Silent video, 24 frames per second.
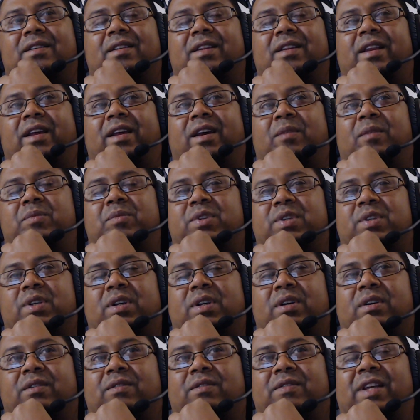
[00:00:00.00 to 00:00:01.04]

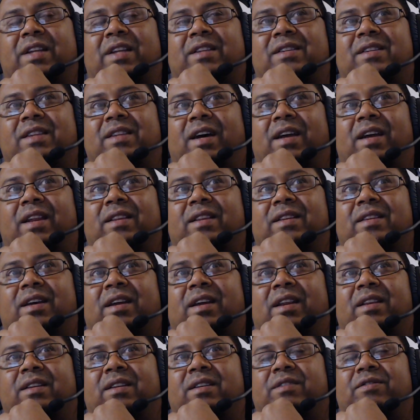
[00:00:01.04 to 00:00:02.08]
observe that
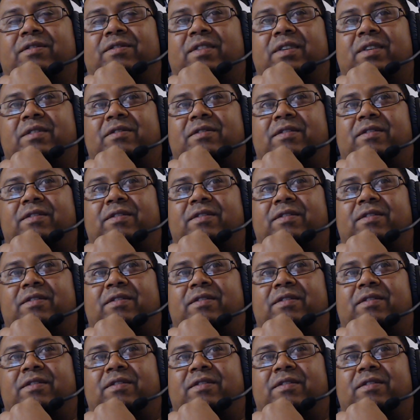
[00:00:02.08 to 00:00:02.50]
are different